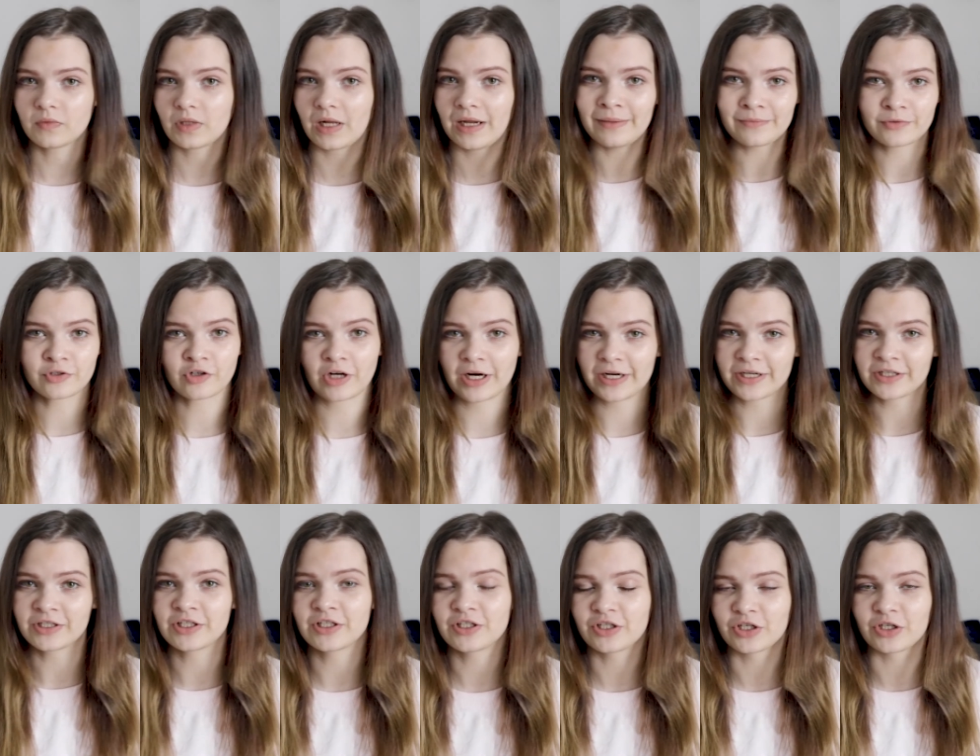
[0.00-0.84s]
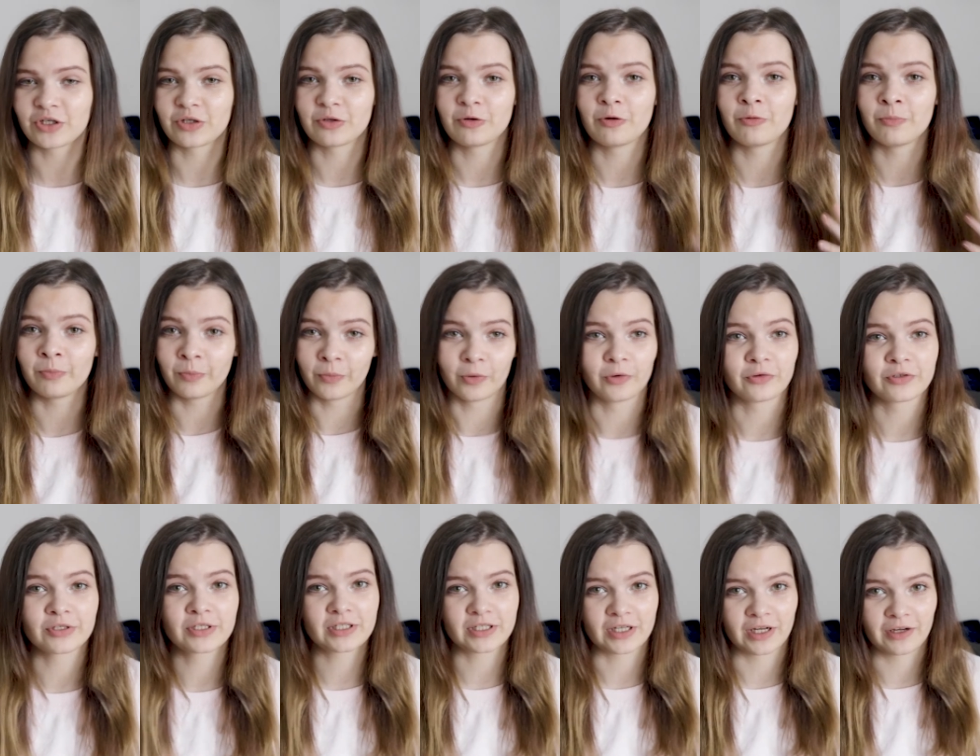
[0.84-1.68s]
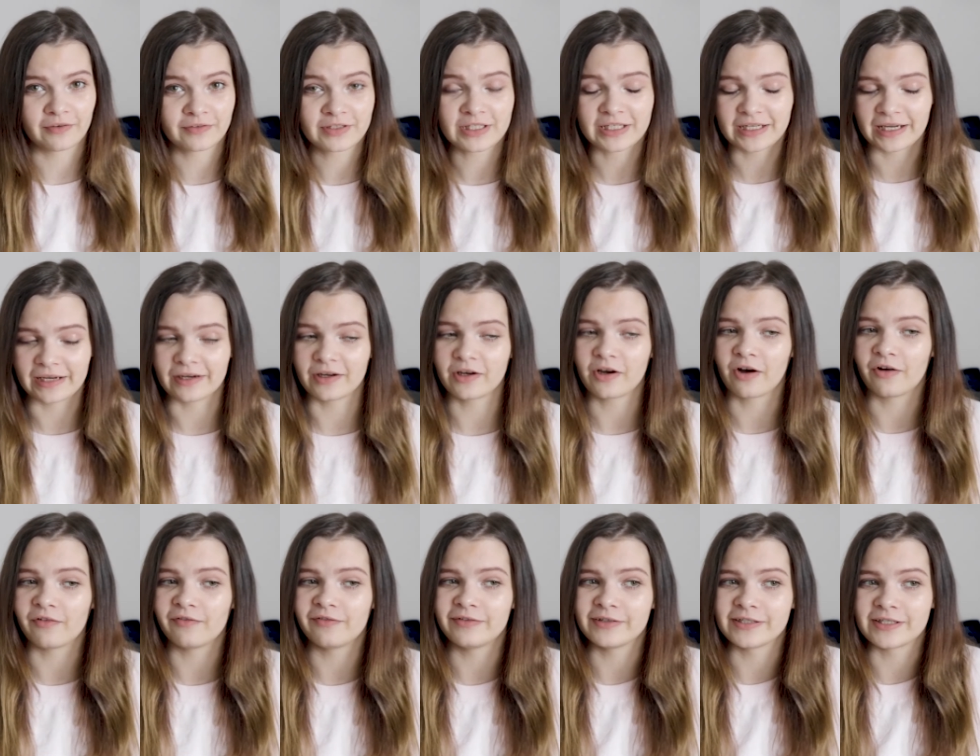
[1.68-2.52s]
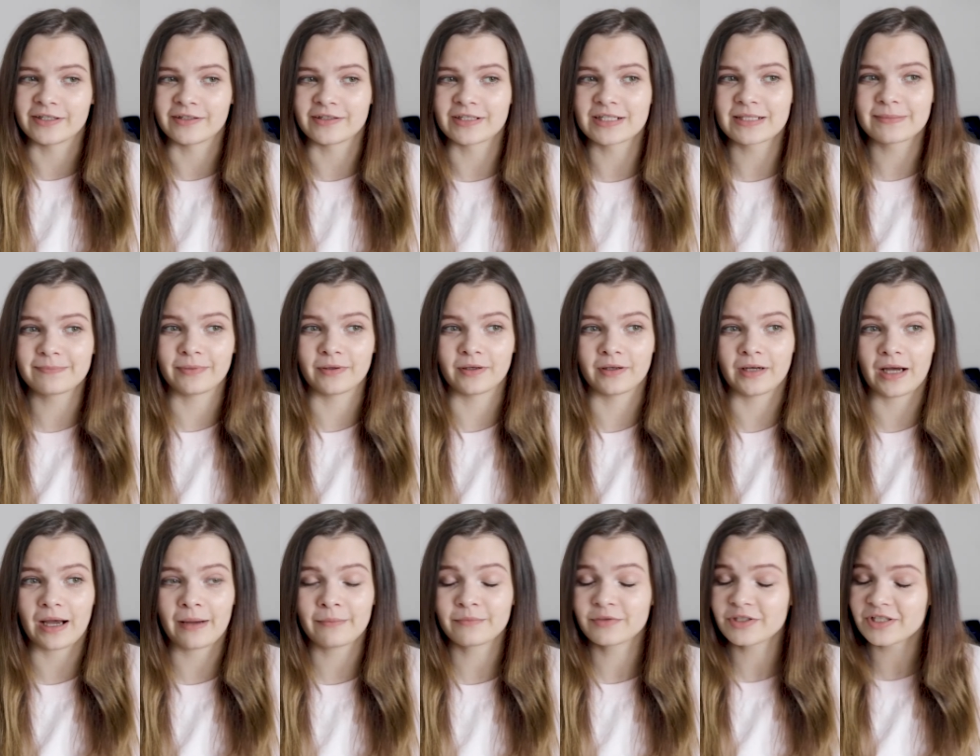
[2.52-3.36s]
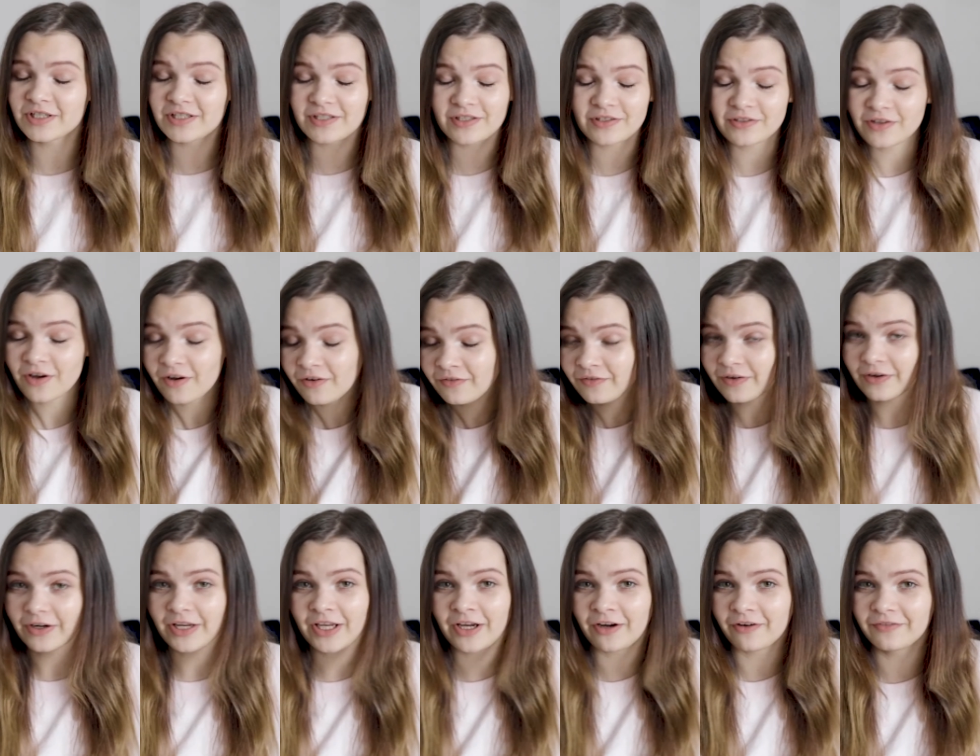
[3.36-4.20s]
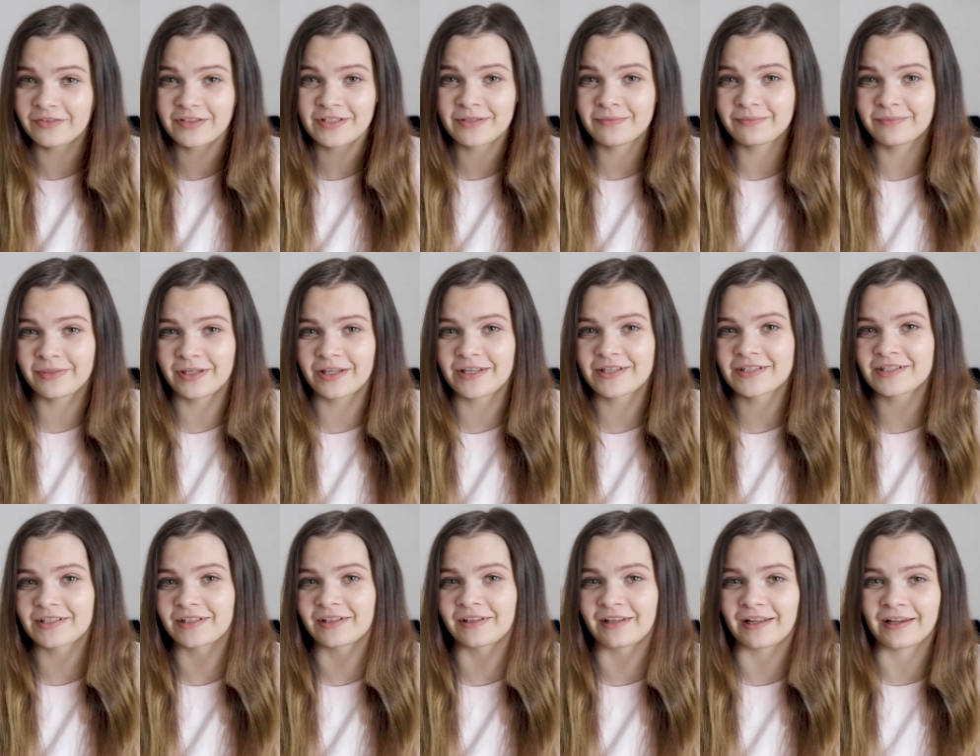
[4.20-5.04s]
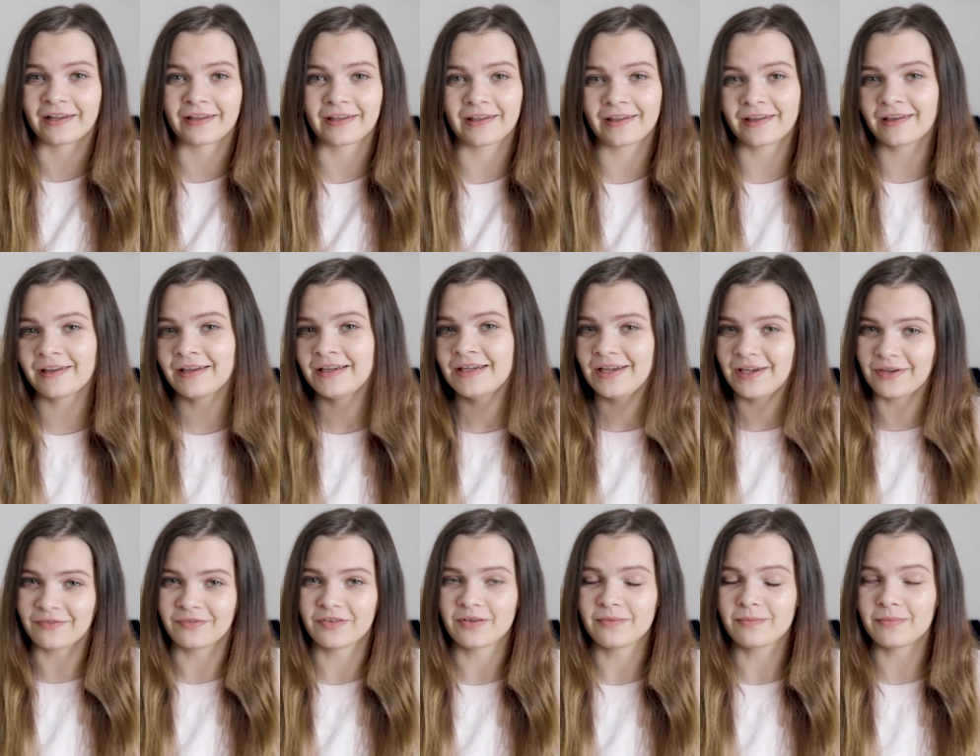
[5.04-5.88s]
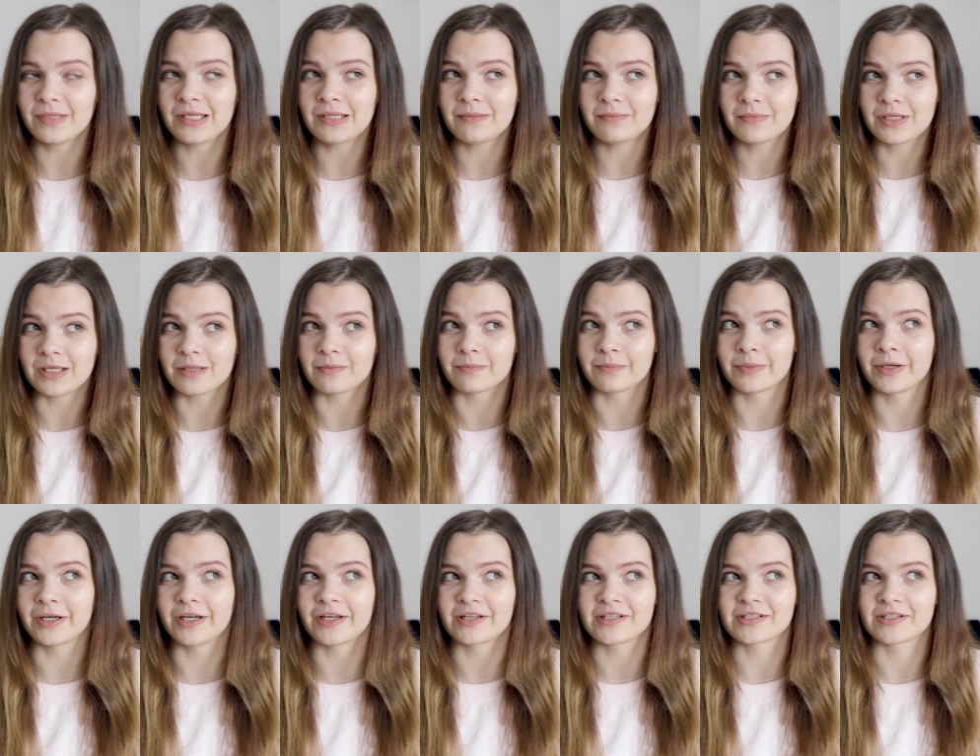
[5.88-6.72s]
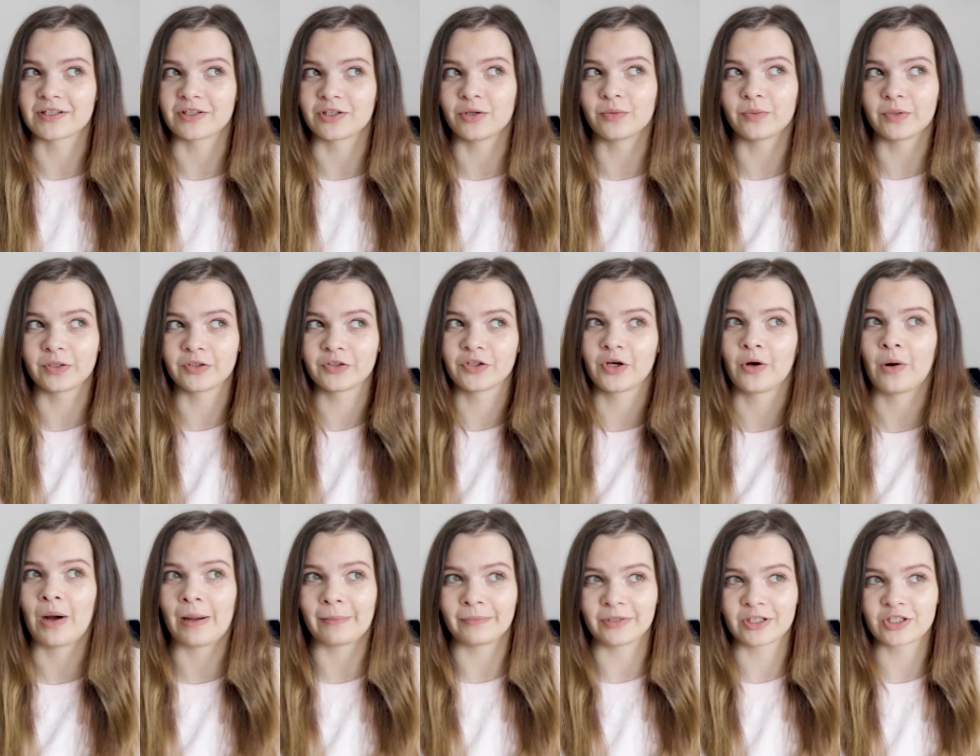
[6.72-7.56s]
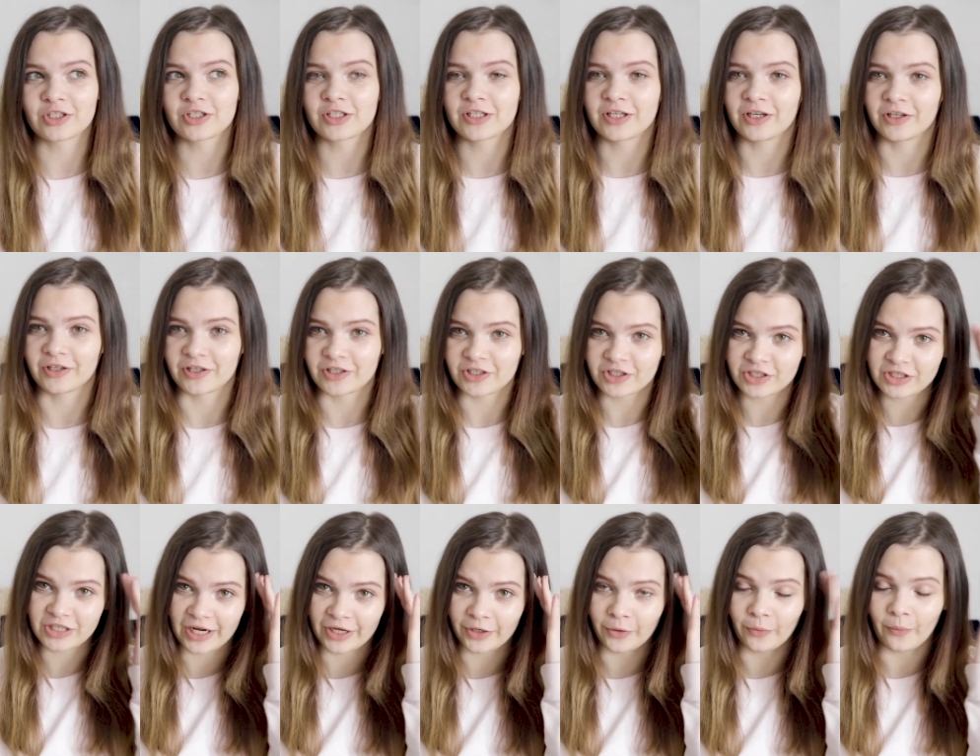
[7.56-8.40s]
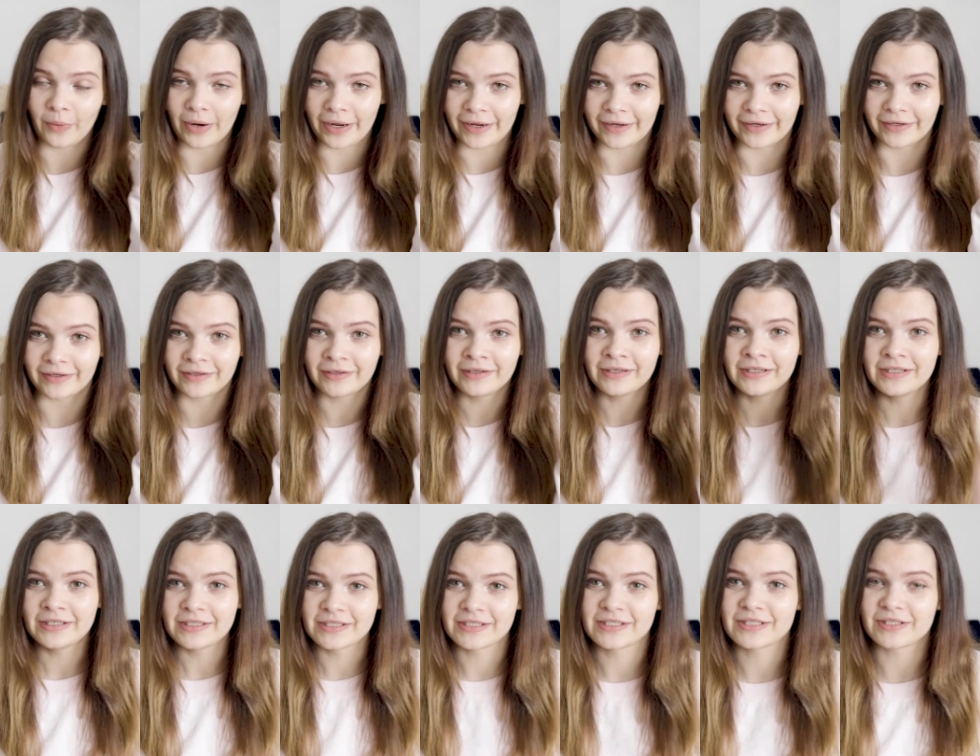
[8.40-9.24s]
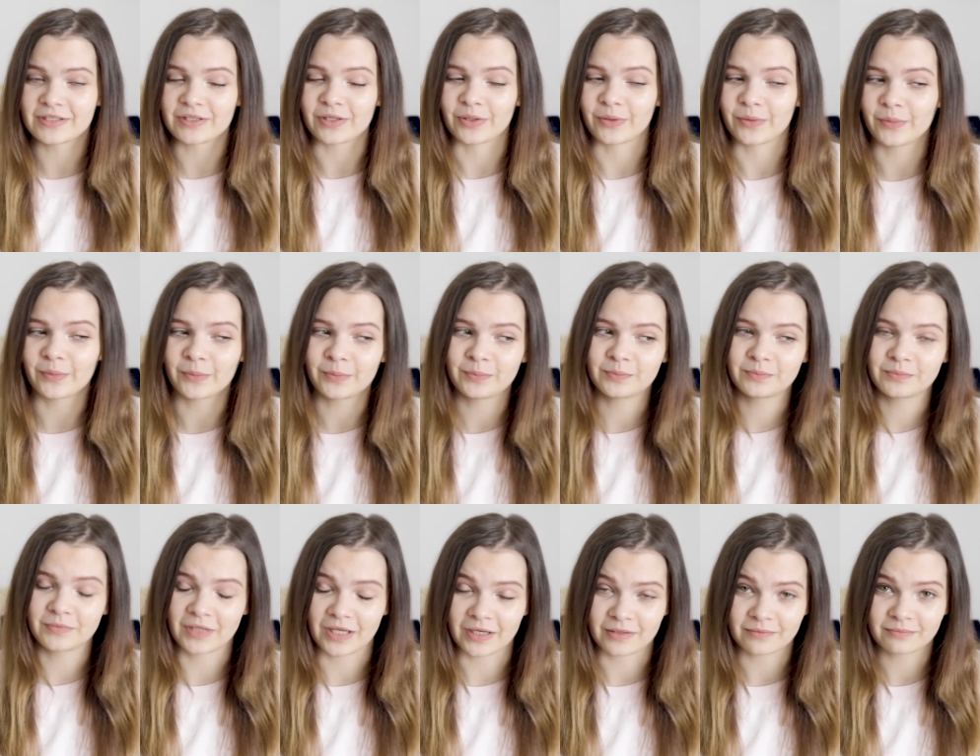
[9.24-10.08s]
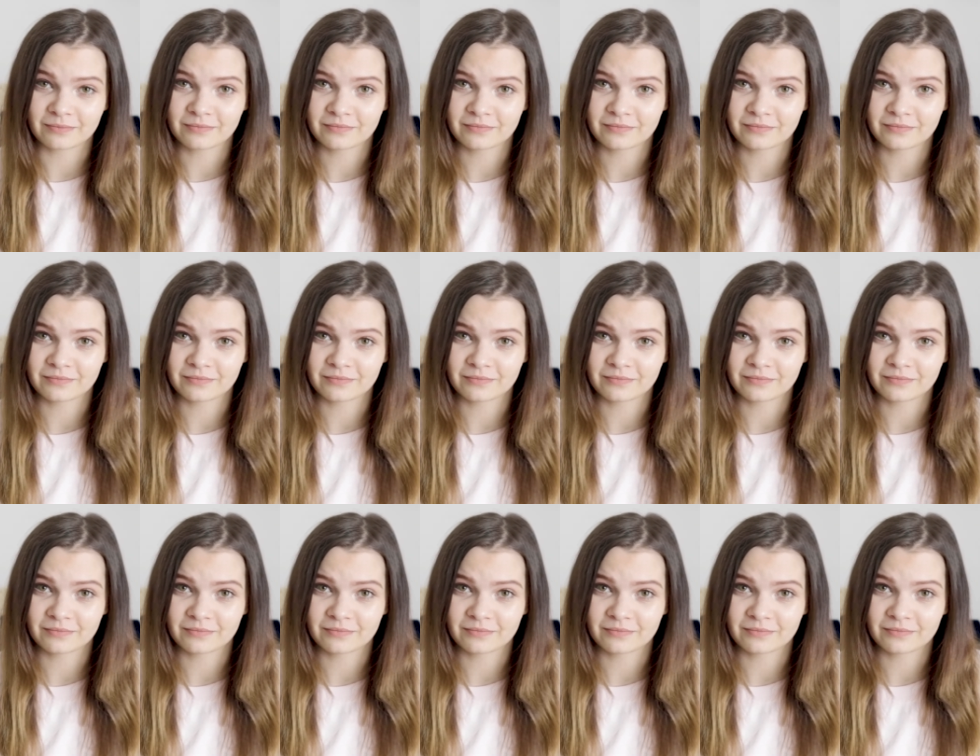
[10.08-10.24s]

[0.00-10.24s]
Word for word: I'm trying to do more stuff to gain confidence, but I'm just not a very confident person. Like, if you meet me in person, you will know I'm literally gonna shy away. So, yeah.